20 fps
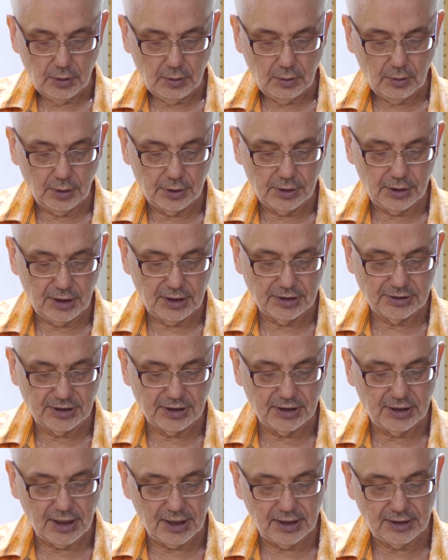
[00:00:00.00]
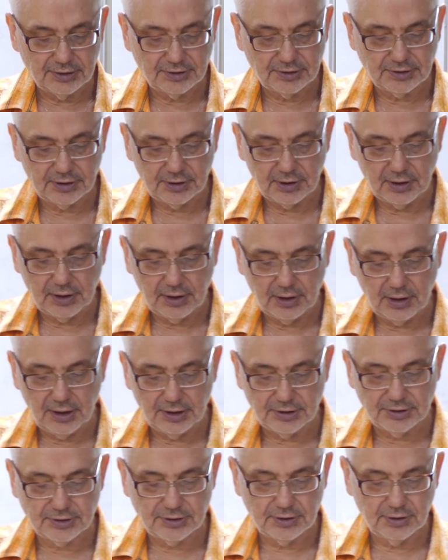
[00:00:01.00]
Okay, the highest
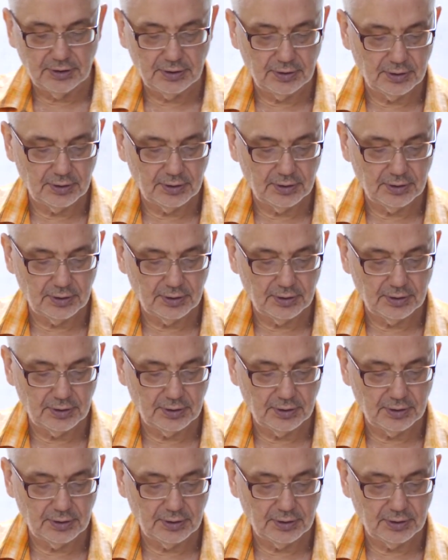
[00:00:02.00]
S,